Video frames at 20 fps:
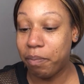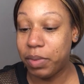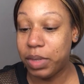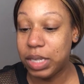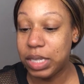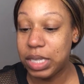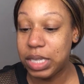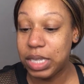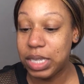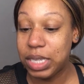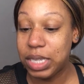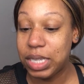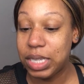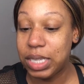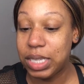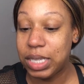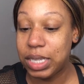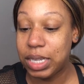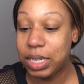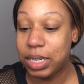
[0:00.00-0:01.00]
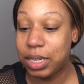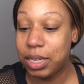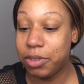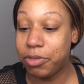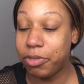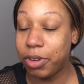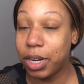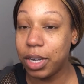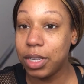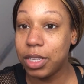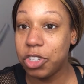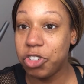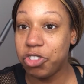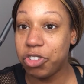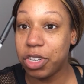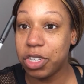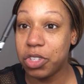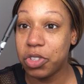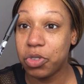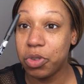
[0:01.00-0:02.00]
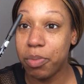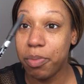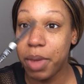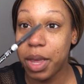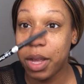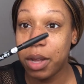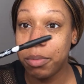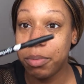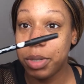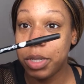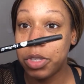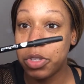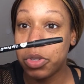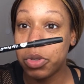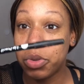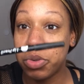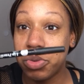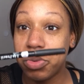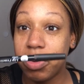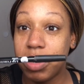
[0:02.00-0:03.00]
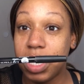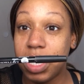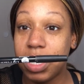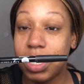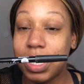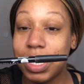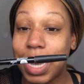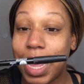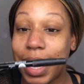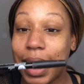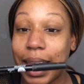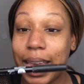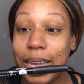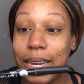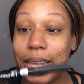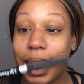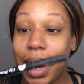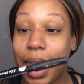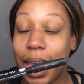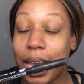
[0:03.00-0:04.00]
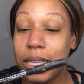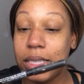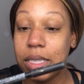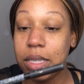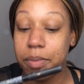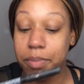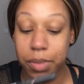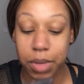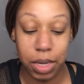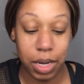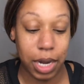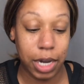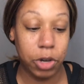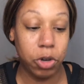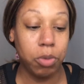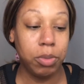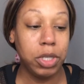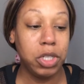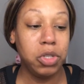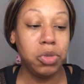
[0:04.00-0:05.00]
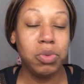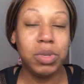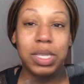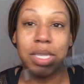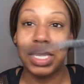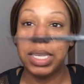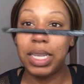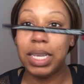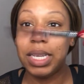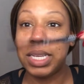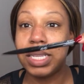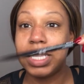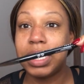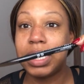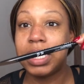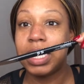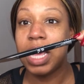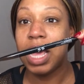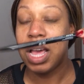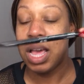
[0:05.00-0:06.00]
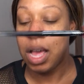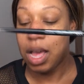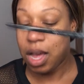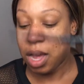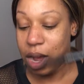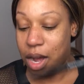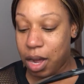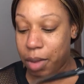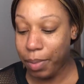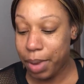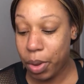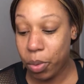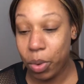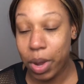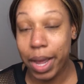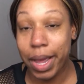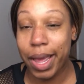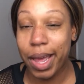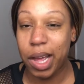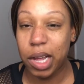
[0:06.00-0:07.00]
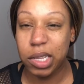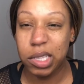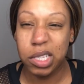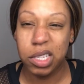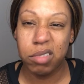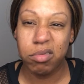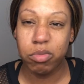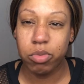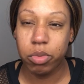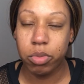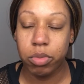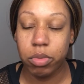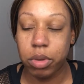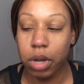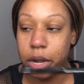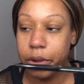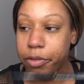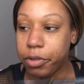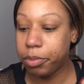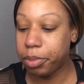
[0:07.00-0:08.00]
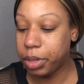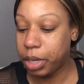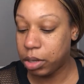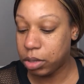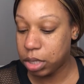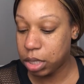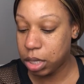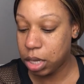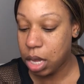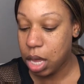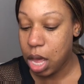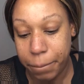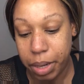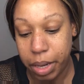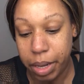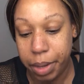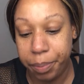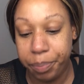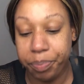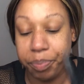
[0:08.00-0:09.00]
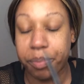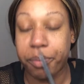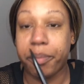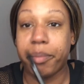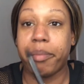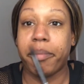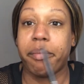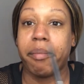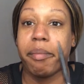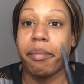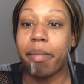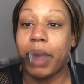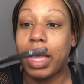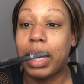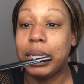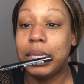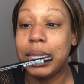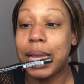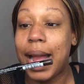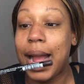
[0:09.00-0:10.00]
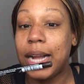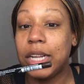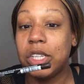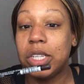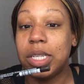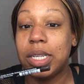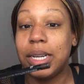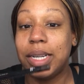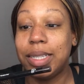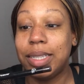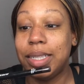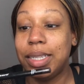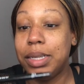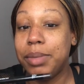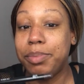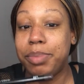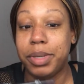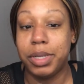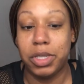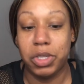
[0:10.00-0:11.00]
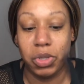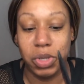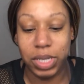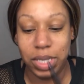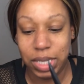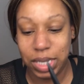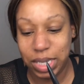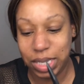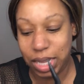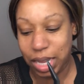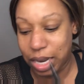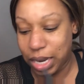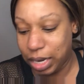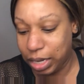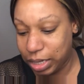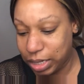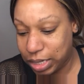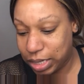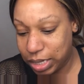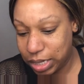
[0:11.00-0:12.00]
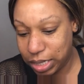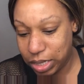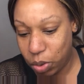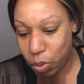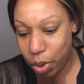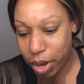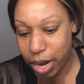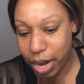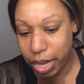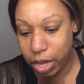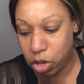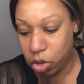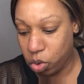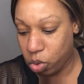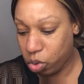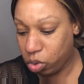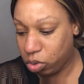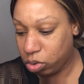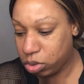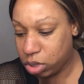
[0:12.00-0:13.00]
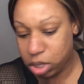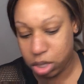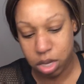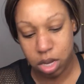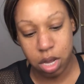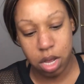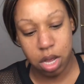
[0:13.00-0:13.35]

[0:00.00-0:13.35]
this is a regular drugstore makeup pencil. It's like NK something. I normally use NYX, NYX, however you pronounce it, but it's actually a lip pencil. Is this the one I used?